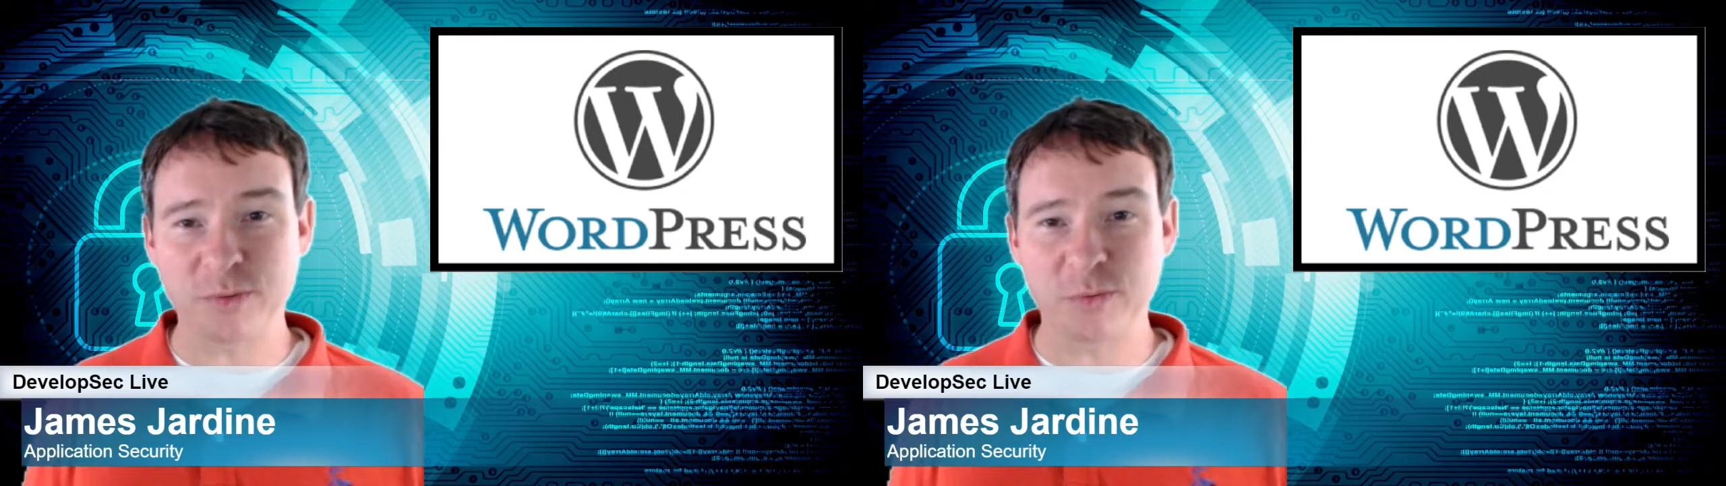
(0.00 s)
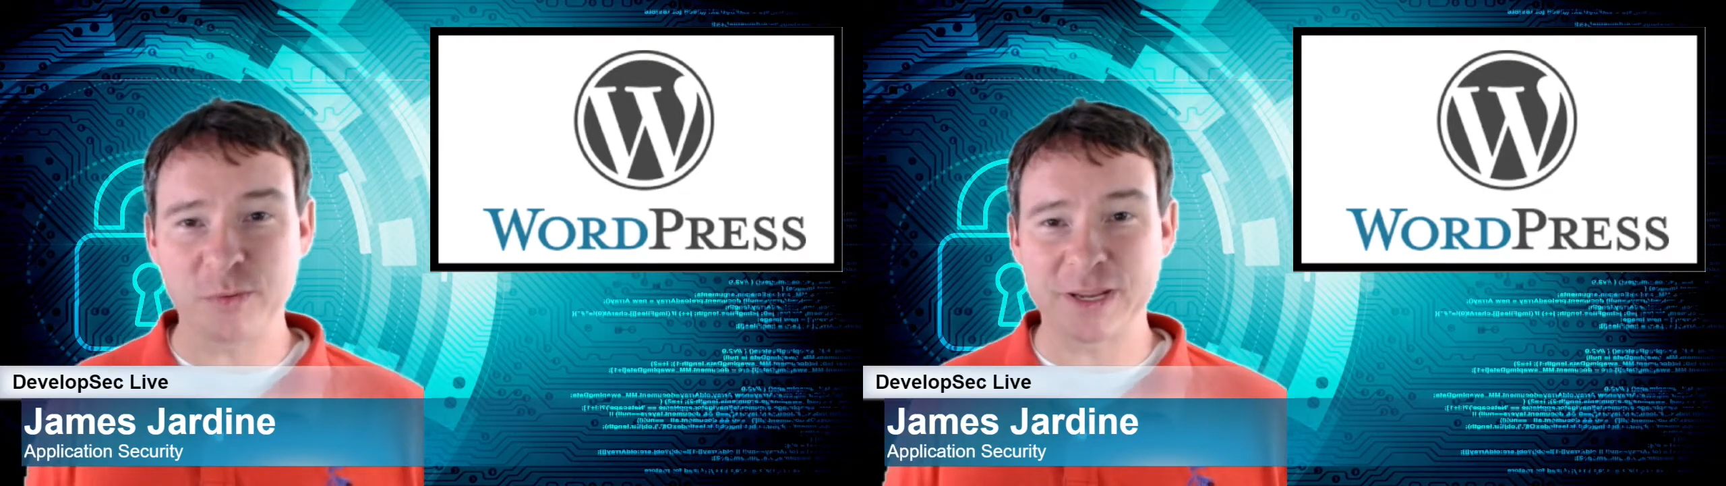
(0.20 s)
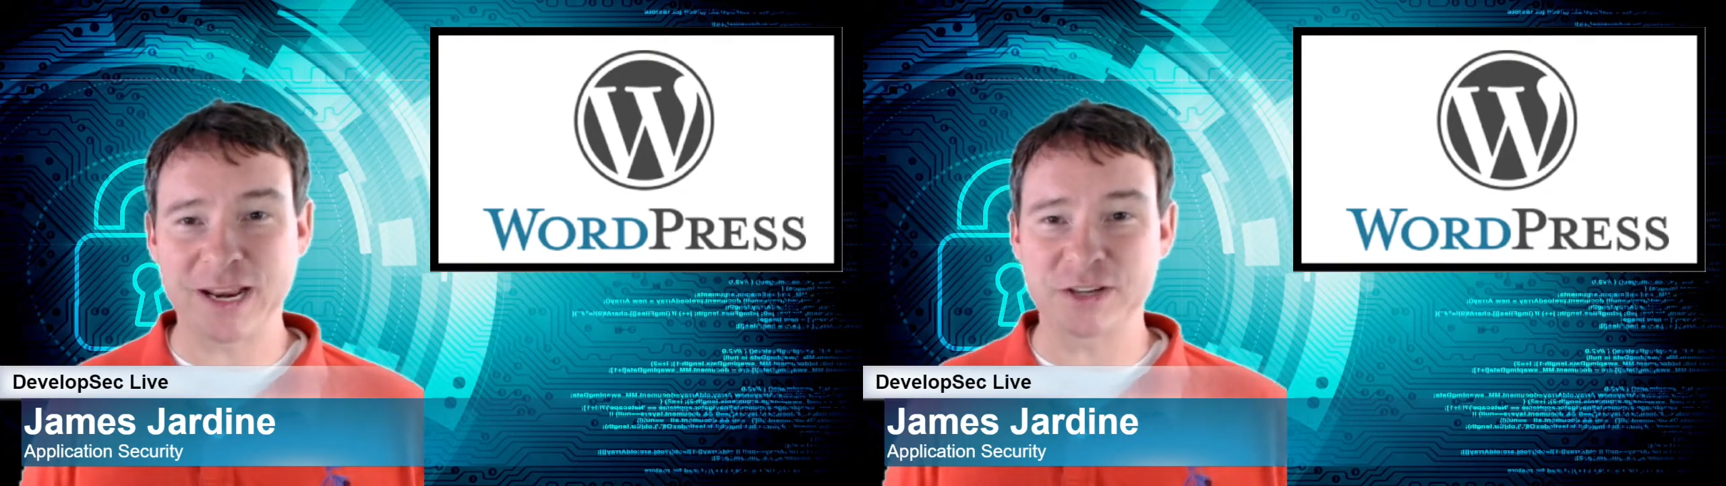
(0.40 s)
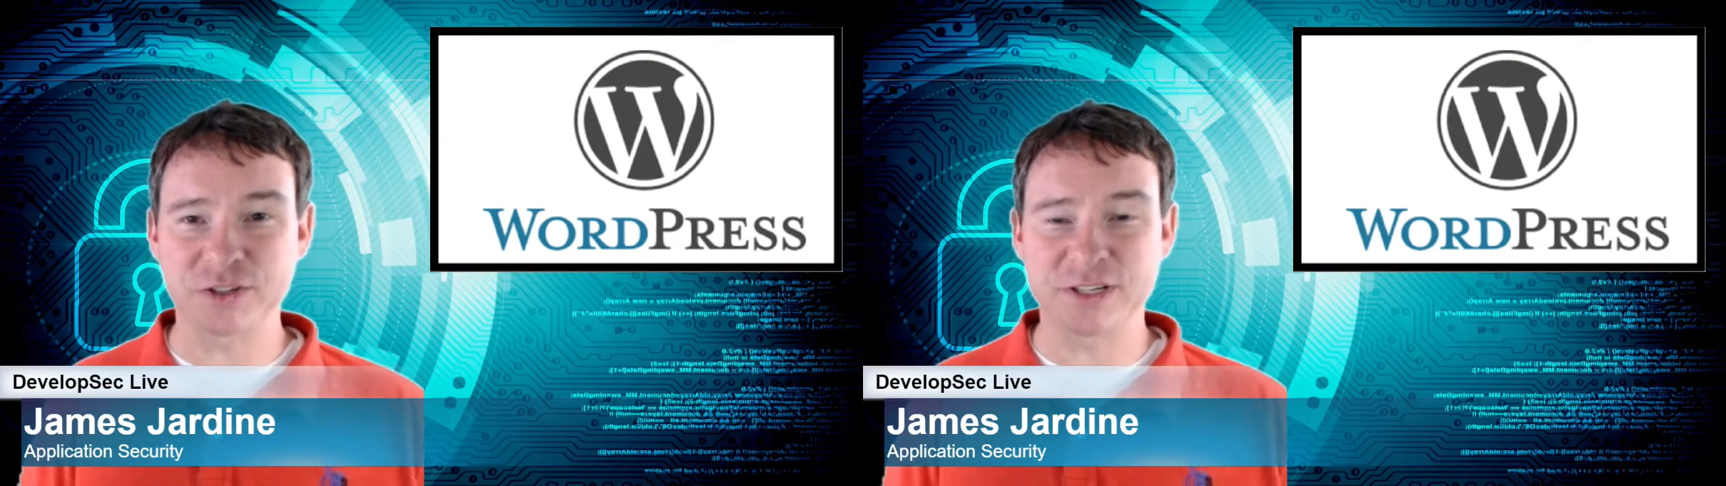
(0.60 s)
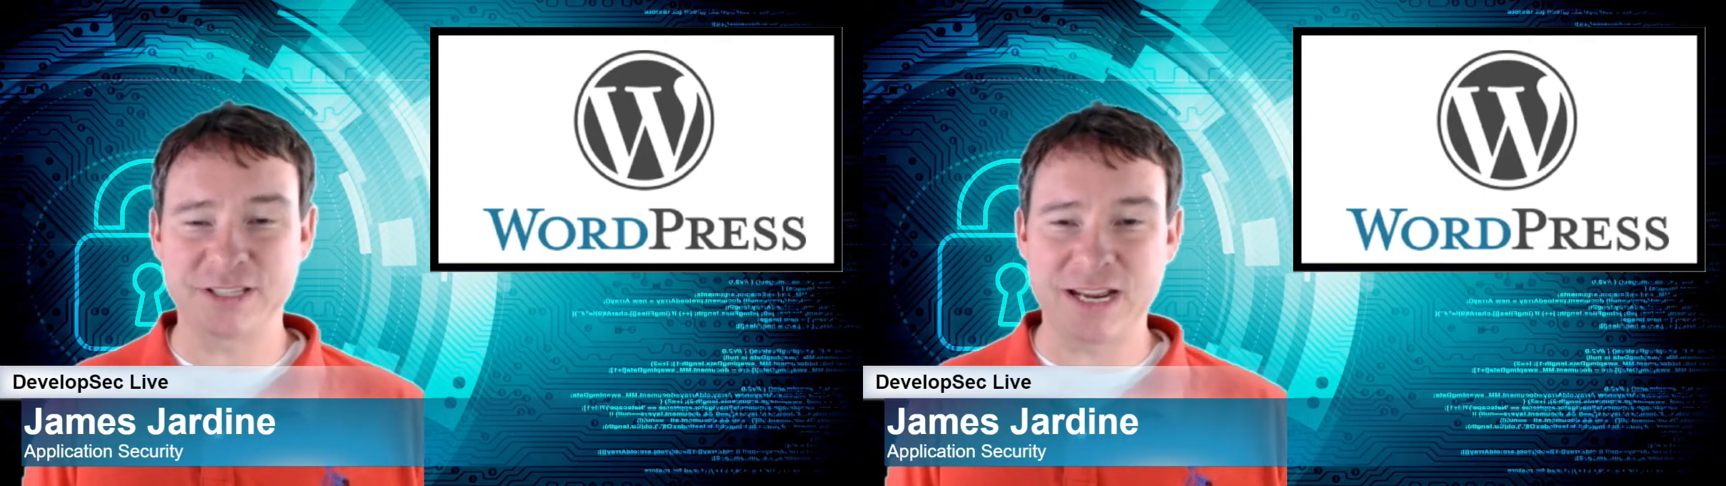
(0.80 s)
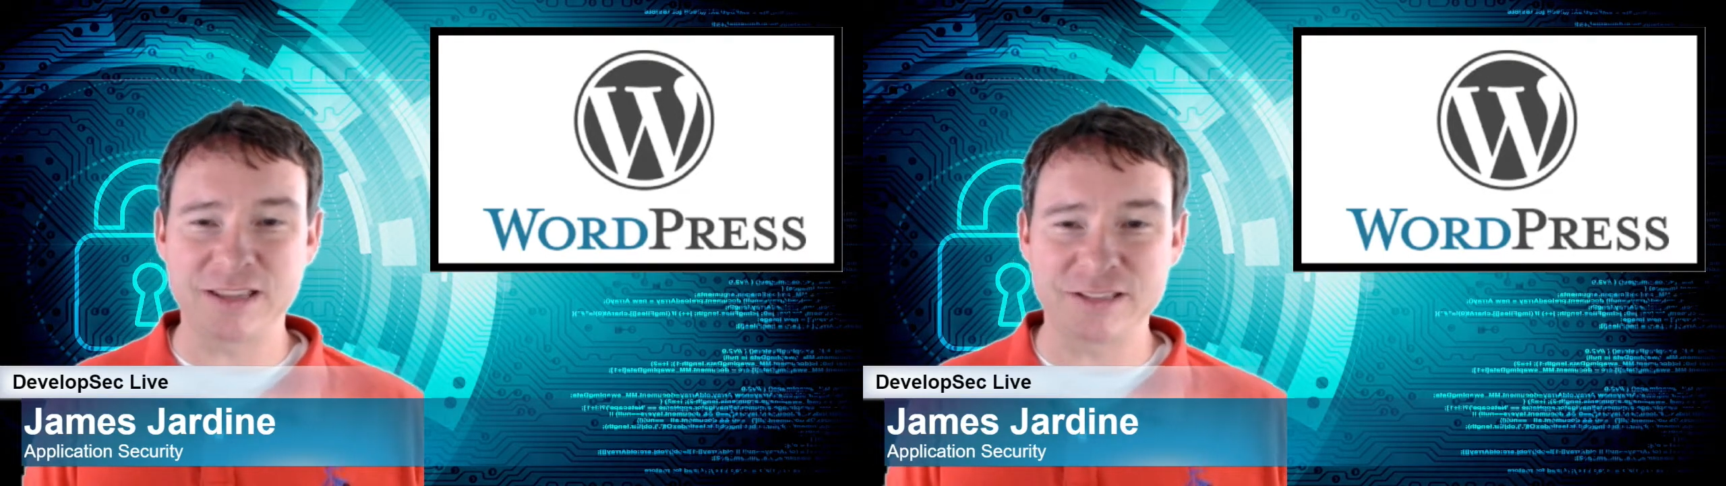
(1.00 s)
but where we can actually take